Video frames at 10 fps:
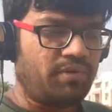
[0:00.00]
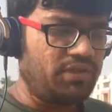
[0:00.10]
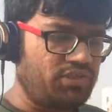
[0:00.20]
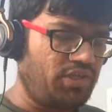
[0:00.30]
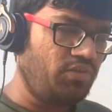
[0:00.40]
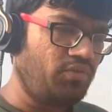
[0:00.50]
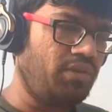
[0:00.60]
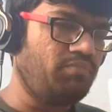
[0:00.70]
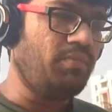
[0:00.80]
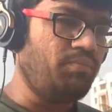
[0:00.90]
mentioned you
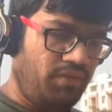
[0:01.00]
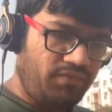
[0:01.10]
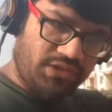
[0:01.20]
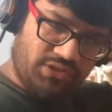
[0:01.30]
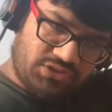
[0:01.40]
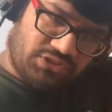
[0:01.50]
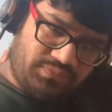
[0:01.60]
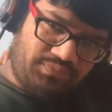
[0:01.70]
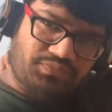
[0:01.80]
in my previous